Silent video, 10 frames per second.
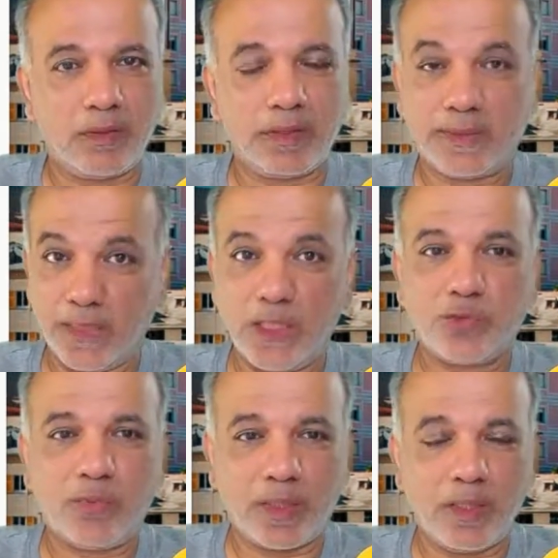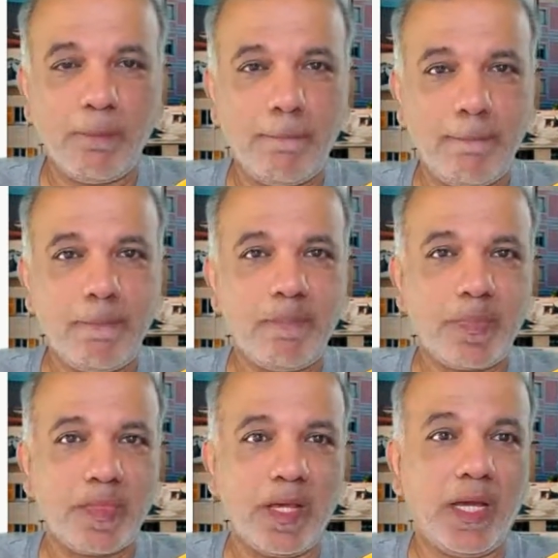sales funnel
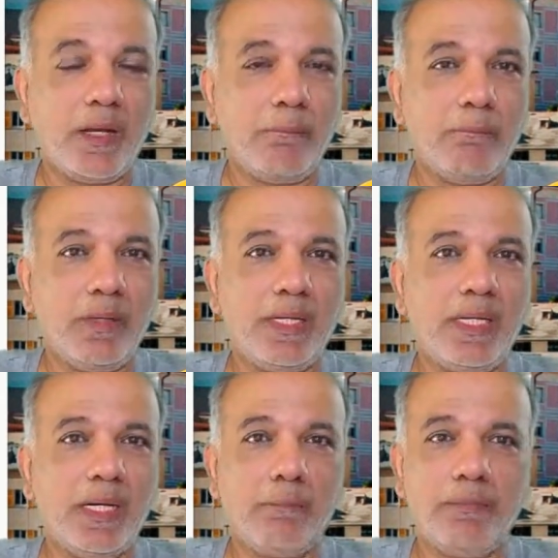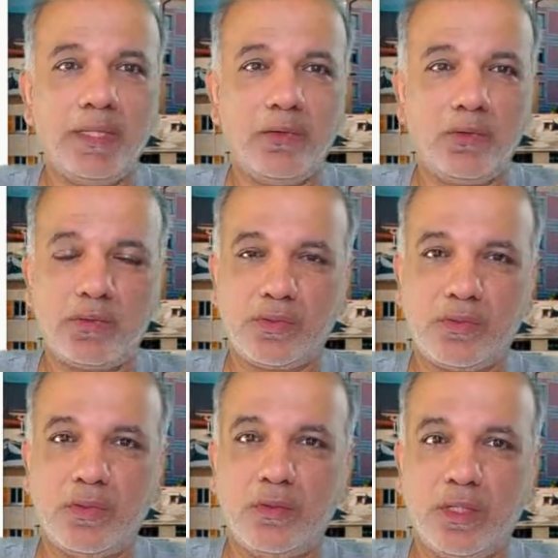and building up those